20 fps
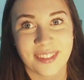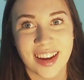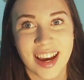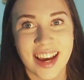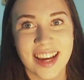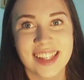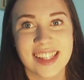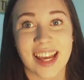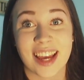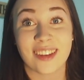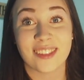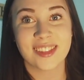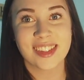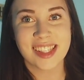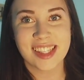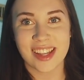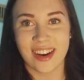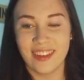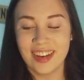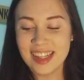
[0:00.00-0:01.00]
guys. I'm
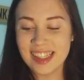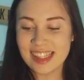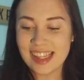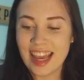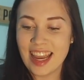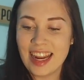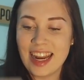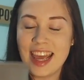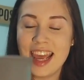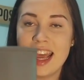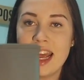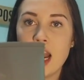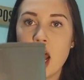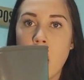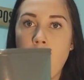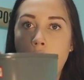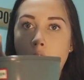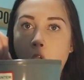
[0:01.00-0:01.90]
so excited.